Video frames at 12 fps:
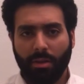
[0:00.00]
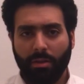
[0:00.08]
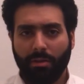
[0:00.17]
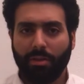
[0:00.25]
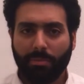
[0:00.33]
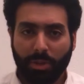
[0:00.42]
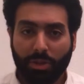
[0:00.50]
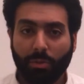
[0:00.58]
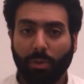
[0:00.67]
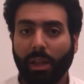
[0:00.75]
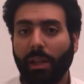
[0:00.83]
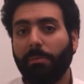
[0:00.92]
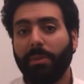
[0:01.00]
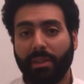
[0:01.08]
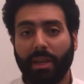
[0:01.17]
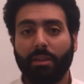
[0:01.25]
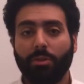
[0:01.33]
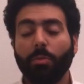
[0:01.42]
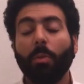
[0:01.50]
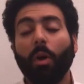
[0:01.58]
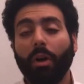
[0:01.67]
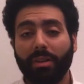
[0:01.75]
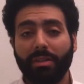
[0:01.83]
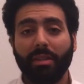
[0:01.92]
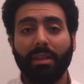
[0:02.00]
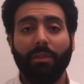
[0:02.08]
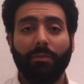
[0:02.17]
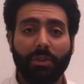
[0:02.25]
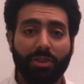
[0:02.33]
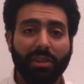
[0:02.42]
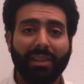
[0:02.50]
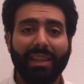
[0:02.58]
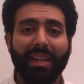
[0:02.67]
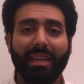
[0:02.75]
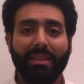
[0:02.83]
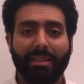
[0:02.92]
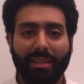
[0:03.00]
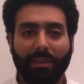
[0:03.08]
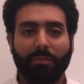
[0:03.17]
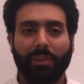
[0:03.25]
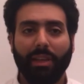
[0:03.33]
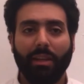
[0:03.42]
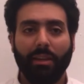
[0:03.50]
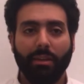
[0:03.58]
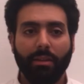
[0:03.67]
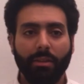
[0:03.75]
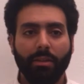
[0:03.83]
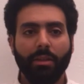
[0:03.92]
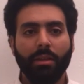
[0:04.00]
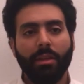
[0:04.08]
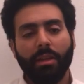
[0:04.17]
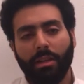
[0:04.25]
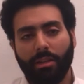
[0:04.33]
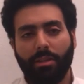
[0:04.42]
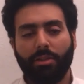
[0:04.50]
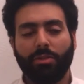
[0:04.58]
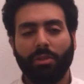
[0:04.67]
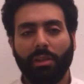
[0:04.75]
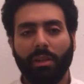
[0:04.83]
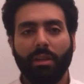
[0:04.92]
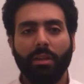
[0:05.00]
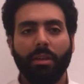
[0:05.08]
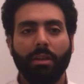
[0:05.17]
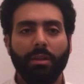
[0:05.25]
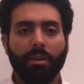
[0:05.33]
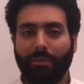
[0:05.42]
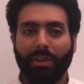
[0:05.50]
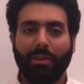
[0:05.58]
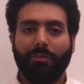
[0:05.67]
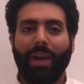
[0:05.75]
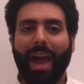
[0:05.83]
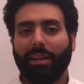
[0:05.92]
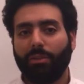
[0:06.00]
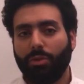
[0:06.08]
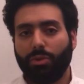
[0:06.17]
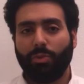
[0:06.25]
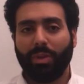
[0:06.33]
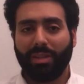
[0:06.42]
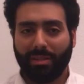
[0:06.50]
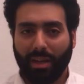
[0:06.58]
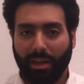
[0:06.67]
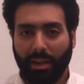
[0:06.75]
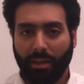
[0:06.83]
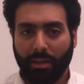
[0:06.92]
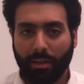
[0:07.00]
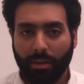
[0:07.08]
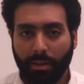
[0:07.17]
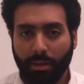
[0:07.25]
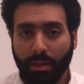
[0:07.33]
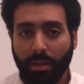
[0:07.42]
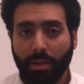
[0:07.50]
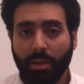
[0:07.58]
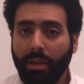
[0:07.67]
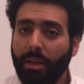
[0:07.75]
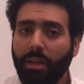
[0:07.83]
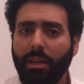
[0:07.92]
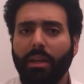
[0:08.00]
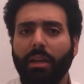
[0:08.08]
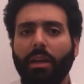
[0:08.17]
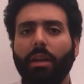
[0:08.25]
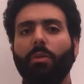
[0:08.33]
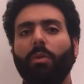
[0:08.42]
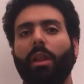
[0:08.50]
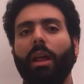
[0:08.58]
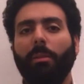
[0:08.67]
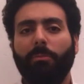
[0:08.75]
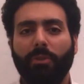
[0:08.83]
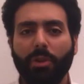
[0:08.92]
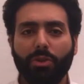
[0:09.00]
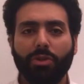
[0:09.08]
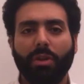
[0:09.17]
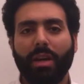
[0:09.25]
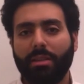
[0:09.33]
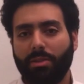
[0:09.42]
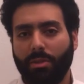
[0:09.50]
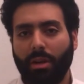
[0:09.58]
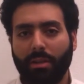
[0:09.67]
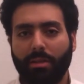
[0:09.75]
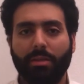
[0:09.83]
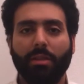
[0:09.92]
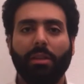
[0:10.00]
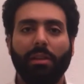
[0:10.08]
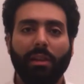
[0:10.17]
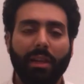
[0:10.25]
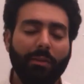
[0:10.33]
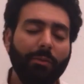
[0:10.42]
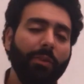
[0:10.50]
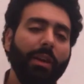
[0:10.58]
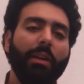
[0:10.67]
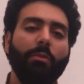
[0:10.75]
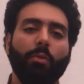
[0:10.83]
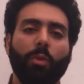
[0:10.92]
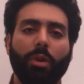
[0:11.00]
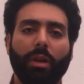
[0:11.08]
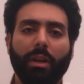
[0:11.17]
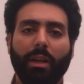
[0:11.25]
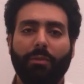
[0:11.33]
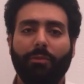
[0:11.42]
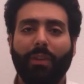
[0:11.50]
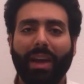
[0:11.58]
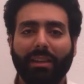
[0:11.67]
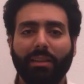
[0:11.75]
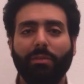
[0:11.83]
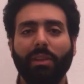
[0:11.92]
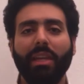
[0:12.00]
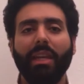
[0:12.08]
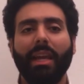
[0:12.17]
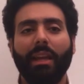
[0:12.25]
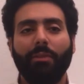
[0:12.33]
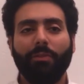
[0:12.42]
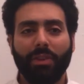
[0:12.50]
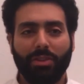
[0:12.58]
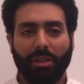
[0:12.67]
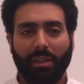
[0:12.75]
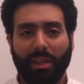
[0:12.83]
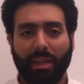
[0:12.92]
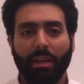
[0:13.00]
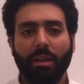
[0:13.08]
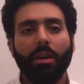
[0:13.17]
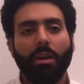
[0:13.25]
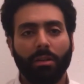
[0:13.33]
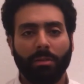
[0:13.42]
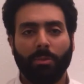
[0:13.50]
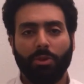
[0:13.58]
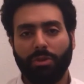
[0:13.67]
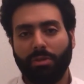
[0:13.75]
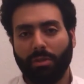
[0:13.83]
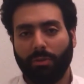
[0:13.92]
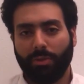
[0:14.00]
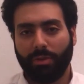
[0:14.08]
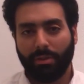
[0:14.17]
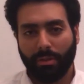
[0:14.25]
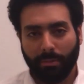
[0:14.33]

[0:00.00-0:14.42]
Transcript: this mission will help us get to Mars efficiently and safely. Additionally, given the factors we're studying, it will help future astronauts live and work effectively and efficiently on the Martian surface.